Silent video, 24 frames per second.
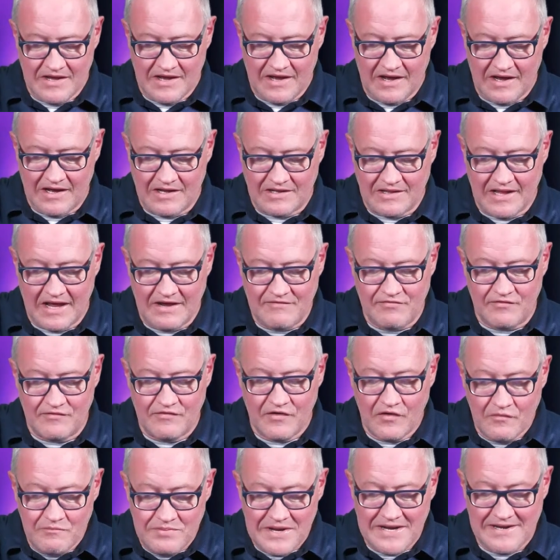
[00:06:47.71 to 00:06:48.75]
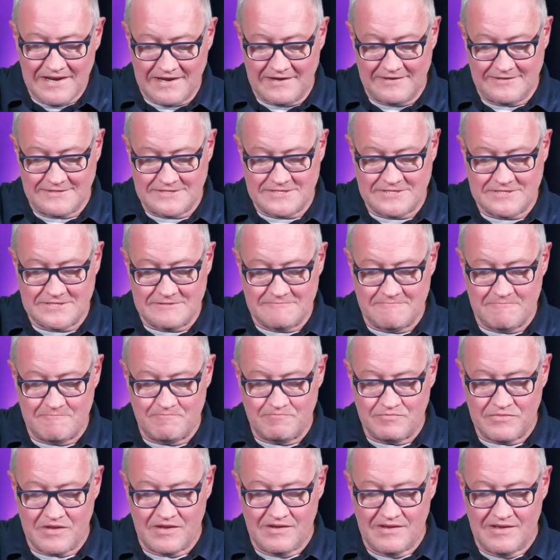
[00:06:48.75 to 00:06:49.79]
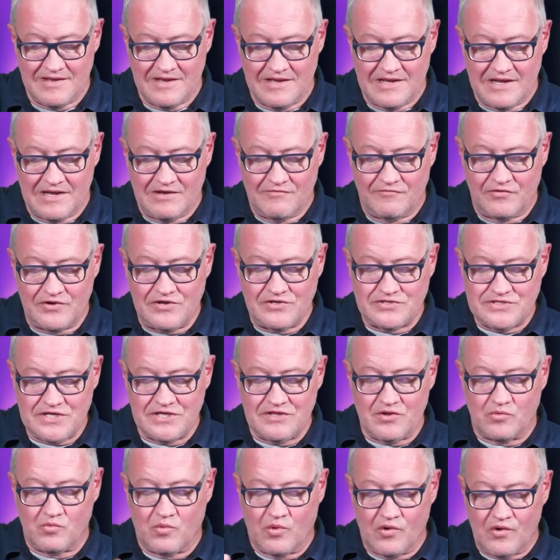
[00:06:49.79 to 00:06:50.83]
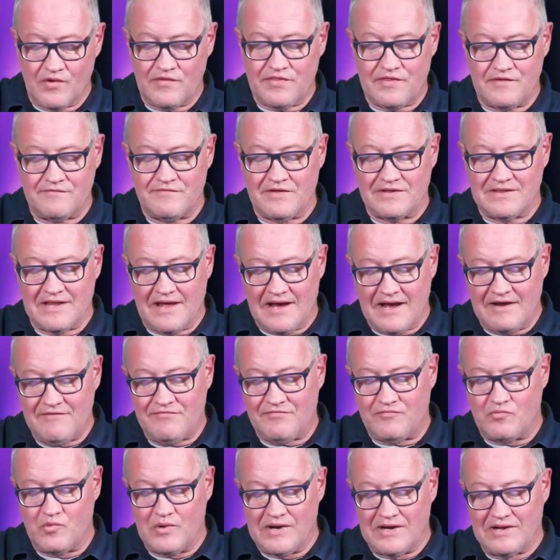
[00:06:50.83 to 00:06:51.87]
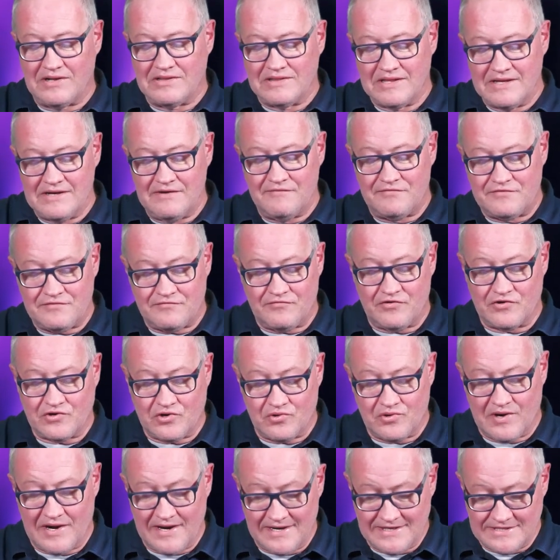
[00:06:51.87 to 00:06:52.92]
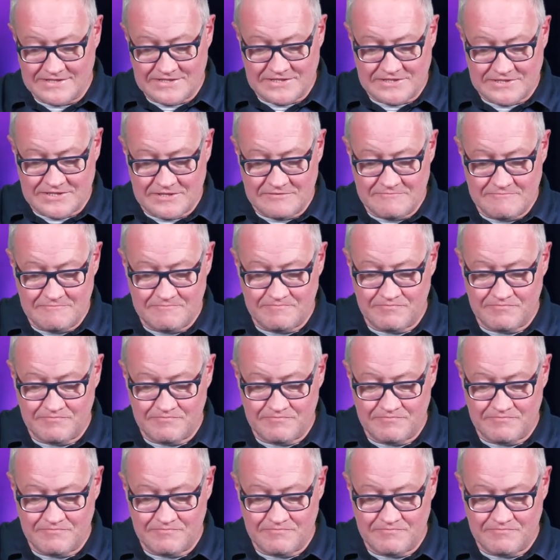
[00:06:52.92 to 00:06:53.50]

a life of obedience. For you see, the worth of the life well lived for Christ